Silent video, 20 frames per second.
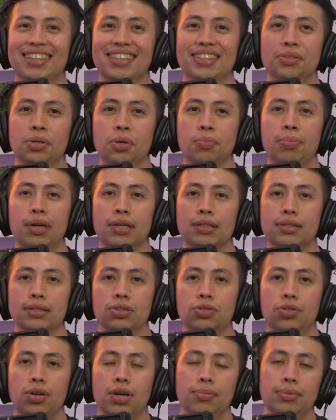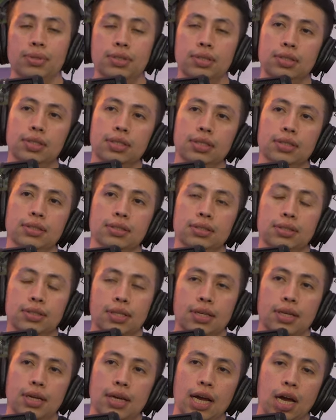Chino Pacas has dropped his
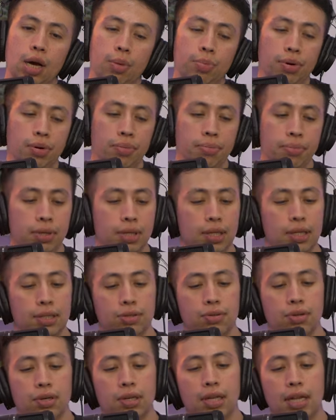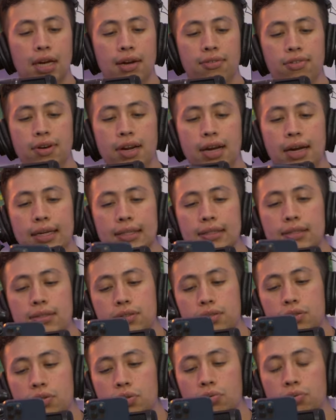album. Let's go and live react
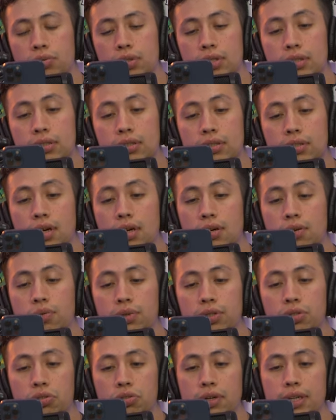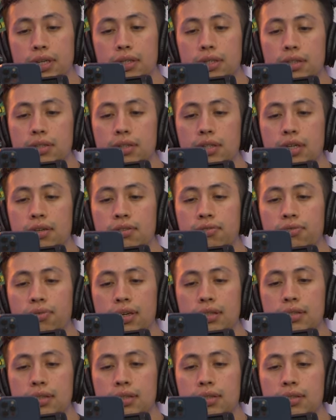to the song with Drake and
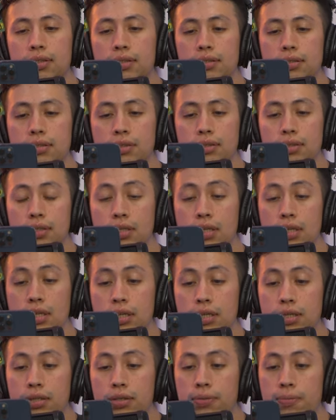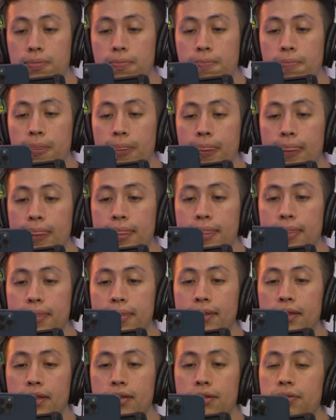Fuerza. You know,
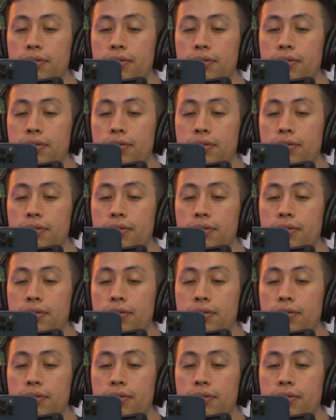you know